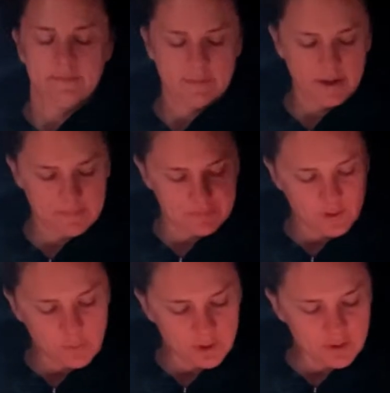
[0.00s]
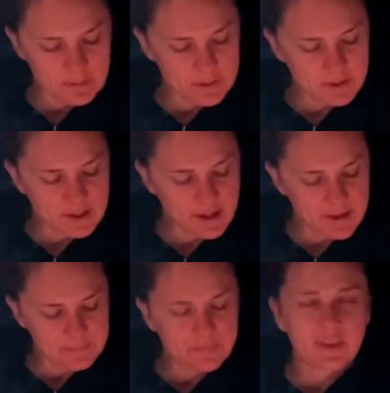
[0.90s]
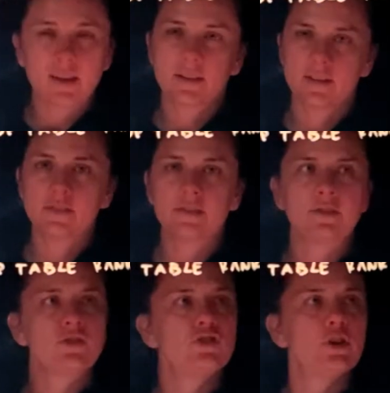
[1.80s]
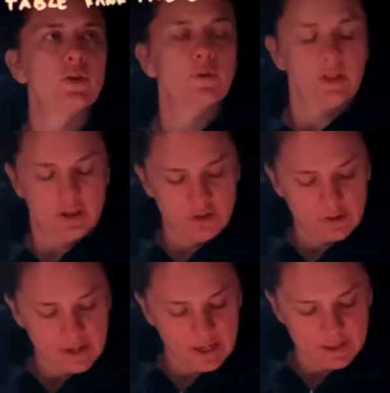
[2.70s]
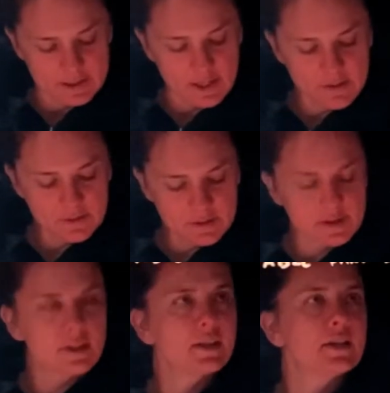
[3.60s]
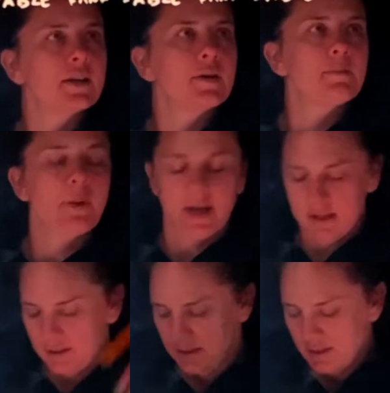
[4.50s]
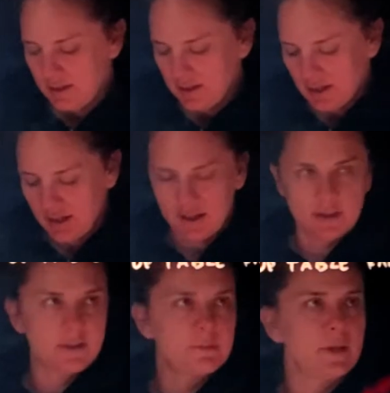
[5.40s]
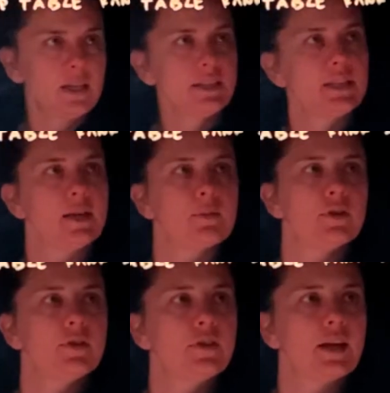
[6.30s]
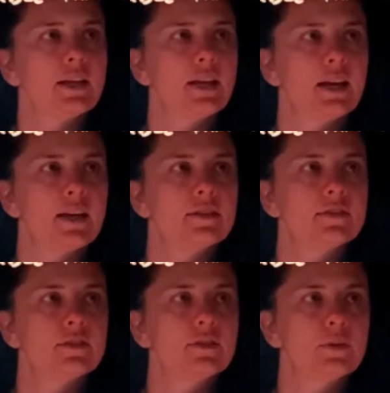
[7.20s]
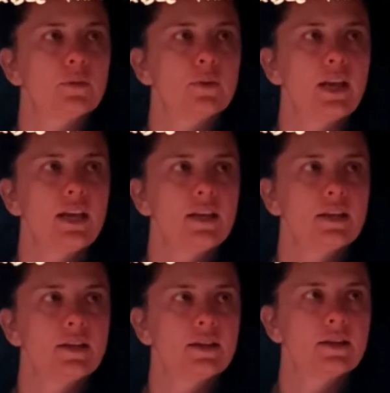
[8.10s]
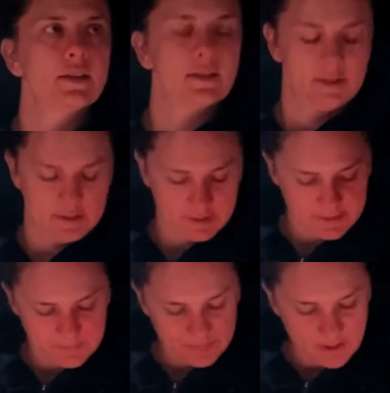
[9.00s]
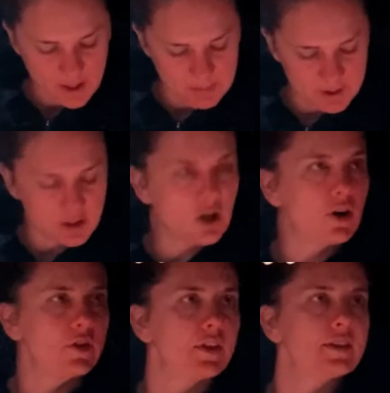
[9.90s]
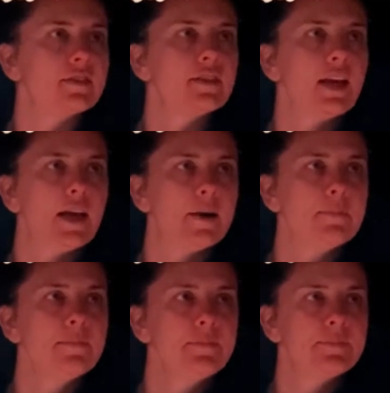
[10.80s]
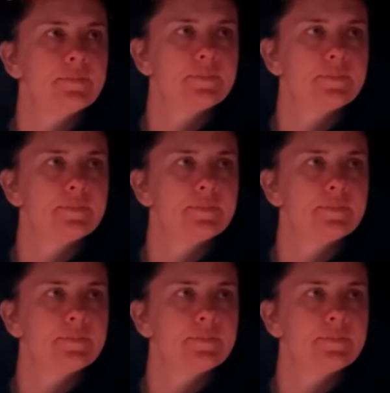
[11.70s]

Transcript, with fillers: Okay, what do I mean by that? This is shown in your handout, but I can make a table that has rank. I'm gonna call this M.